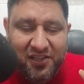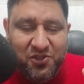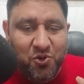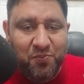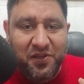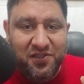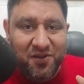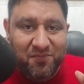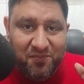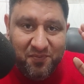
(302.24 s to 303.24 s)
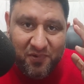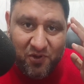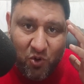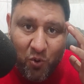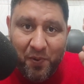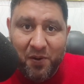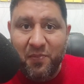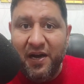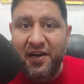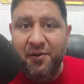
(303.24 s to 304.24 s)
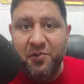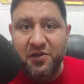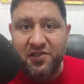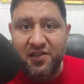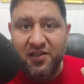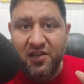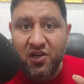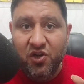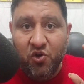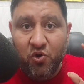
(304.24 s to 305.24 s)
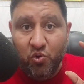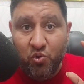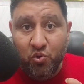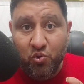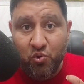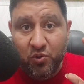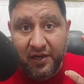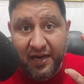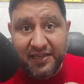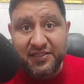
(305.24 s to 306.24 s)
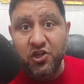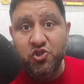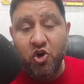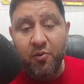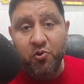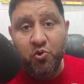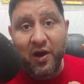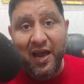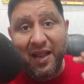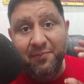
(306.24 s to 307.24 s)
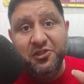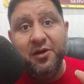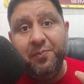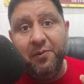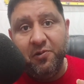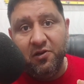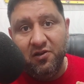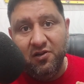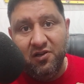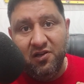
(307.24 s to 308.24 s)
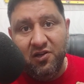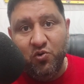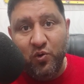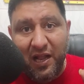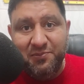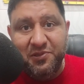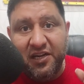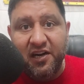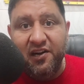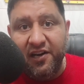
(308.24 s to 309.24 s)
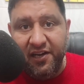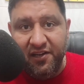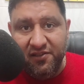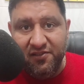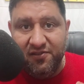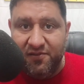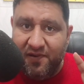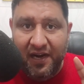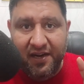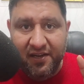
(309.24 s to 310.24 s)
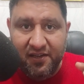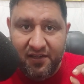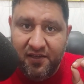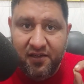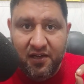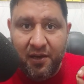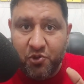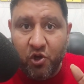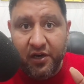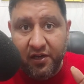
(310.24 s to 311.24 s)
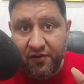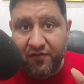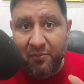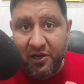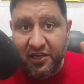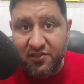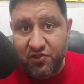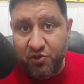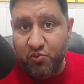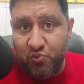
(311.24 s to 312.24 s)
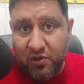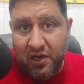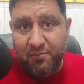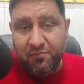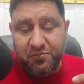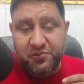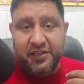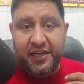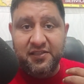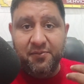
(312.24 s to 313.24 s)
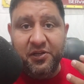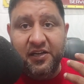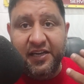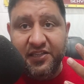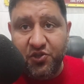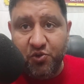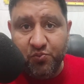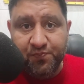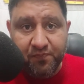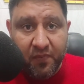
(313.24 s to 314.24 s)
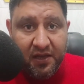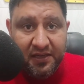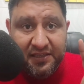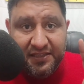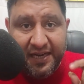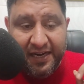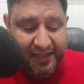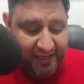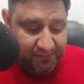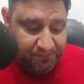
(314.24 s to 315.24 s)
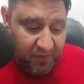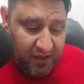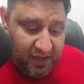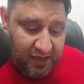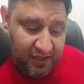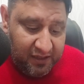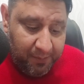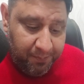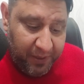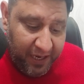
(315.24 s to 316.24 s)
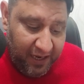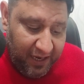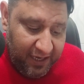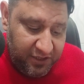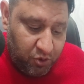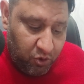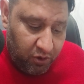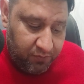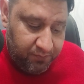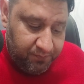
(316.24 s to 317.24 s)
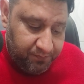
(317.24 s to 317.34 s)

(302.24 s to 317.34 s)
there should be some open-minded person who gets the job, who helps the people, who helps the country, right? I'm sorry if I'm against you. I'm saying something against you. Second thing, the brain line is good.